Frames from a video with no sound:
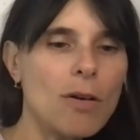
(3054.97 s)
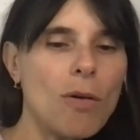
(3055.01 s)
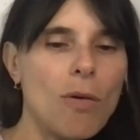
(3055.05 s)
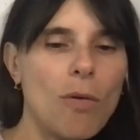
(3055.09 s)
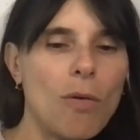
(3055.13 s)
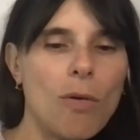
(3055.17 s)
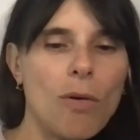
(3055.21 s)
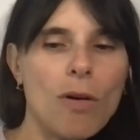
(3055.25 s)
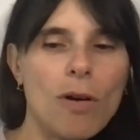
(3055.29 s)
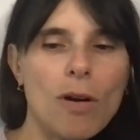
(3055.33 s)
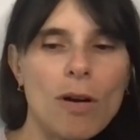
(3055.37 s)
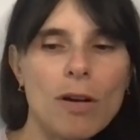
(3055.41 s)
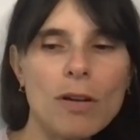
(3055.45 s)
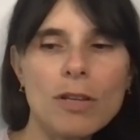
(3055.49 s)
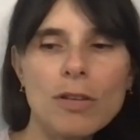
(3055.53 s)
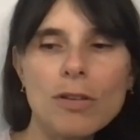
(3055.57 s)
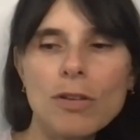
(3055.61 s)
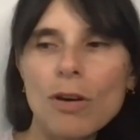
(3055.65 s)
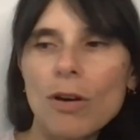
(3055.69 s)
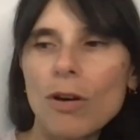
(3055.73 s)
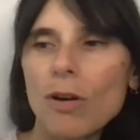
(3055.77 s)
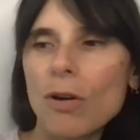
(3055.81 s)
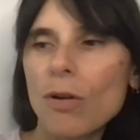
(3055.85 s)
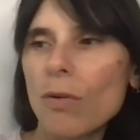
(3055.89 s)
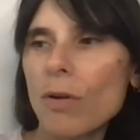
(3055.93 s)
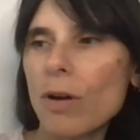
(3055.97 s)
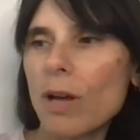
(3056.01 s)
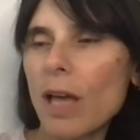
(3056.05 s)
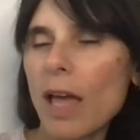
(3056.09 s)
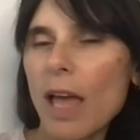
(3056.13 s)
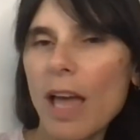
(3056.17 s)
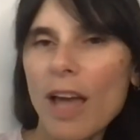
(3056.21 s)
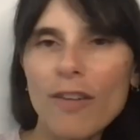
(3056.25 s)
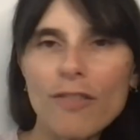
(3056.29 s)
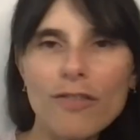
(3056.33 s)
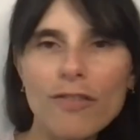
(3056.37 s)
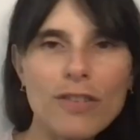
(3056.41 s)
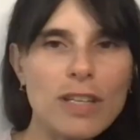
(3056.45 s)
Or, you know,
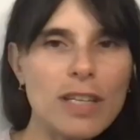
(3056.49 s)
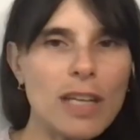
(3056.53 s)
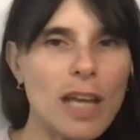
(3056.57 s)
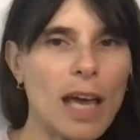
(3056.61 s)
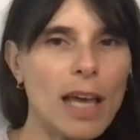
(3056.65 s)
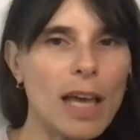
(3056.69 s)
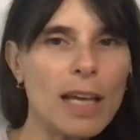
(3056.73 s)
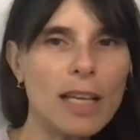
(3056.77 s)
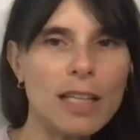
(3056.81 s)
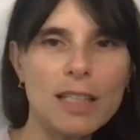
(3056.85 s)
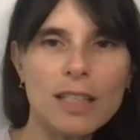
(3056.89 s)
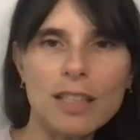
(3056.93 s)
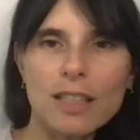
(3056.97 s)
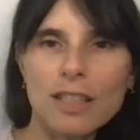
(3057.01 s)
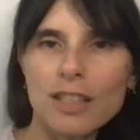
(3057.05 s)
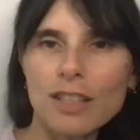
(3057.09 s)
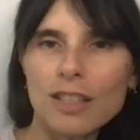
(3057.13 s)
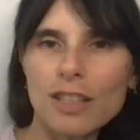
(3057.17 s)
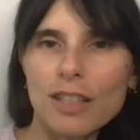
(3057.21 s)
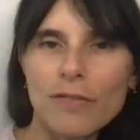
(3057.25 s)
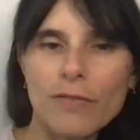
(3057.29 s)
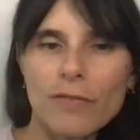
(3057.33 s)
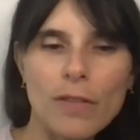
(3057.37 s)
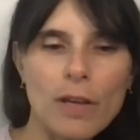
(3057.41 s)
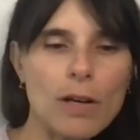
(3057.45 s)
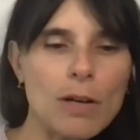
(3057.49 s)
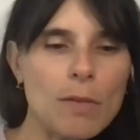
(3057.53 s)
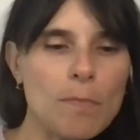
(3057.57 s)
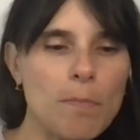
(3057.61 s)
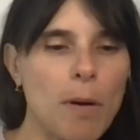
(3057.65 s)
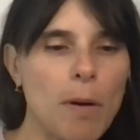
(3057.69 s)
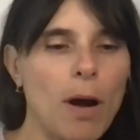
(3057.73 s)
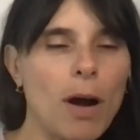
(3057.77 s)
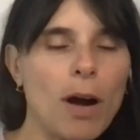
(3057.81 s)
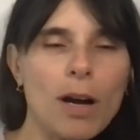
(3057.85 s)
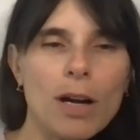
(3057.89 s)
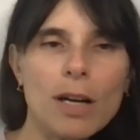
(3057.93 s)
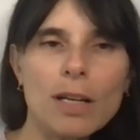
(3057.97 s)
every night, if they're
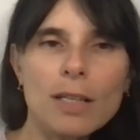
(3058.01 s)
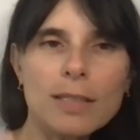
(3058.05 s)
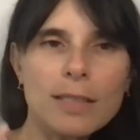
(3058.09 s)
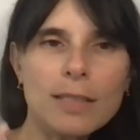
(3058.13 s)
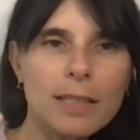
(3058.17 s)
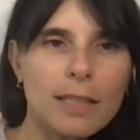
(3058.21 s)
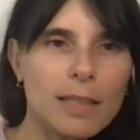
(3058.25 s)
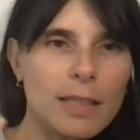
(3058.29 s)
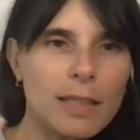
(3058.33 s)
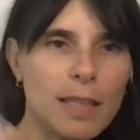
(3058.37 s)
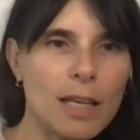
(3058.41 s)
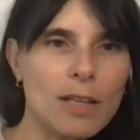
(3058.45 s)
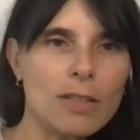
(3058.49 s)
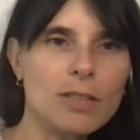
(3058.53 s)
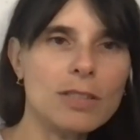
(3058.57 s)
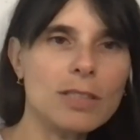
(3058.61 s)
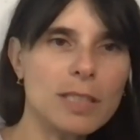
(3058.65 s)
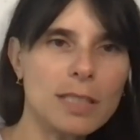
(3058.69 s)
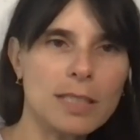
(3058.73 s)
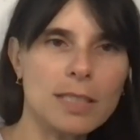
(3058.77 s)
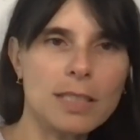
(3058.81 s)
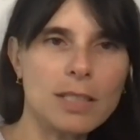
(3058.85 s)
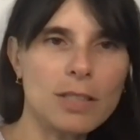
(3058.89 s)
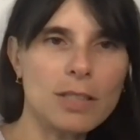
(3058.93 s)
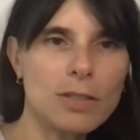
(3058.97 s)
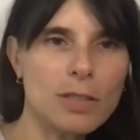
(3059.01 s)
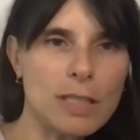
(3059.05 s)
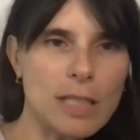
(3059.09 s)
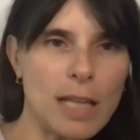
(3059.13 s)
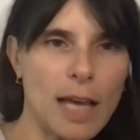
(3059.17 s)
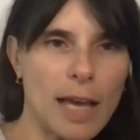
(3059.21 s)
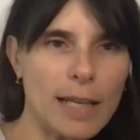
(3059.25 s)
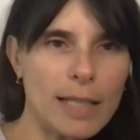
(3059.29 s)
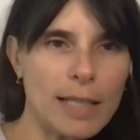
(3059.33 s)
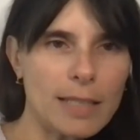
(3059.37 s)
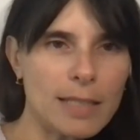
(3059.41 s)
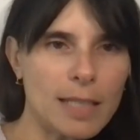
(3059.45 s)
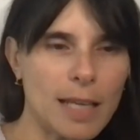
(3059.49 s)
apart, there's a good
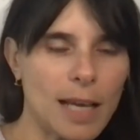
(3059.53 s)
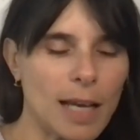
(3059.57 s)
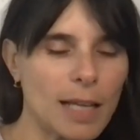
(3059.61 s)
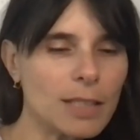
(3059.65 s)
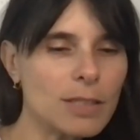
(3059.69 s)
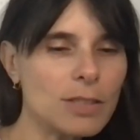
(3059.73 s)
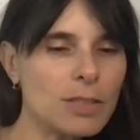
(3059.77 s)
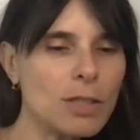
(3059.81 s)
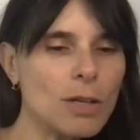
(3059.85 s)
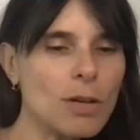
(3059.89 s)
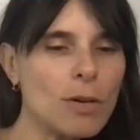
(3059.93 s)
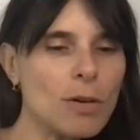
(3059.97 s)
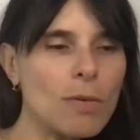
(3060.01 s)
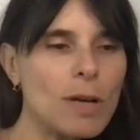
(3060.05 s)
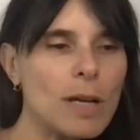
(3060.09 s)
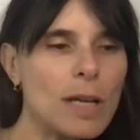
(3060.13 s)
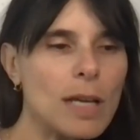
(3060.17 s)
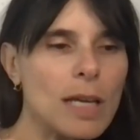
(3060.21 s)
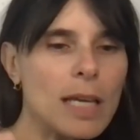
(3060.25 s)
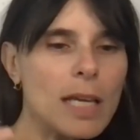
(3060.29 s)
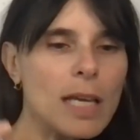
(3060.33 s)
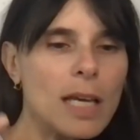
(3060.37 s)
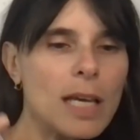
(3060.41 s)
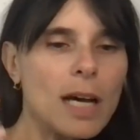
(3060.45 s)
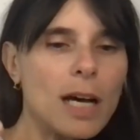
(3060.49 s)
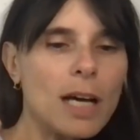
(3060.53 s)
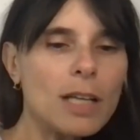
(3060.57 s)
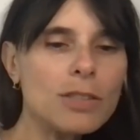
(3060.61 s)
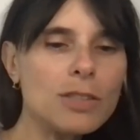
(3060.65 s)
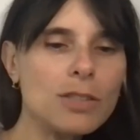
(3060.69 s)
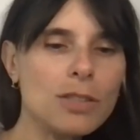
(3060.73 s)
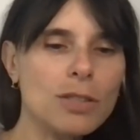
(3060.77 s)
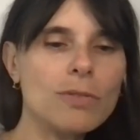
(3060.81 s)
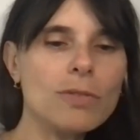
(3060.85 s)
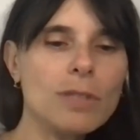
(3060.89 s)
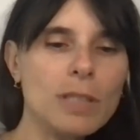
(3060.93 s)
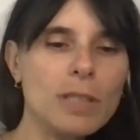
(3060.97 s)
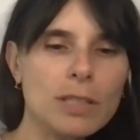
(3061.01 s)
night text. So
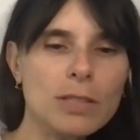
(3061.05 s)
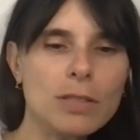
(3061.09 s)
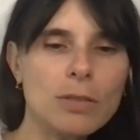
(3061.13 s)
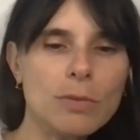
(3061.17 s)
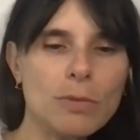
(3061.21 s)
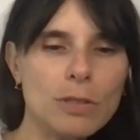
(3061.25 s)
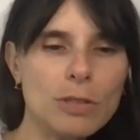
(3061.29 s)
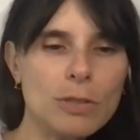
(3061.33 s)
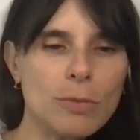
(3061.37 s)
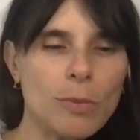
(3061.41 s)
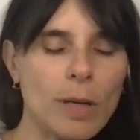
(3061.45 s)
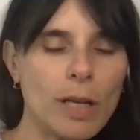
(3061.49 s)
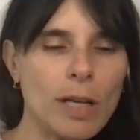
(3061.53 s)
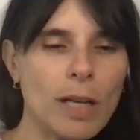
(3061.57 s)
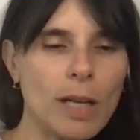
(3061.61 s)
attuning towards one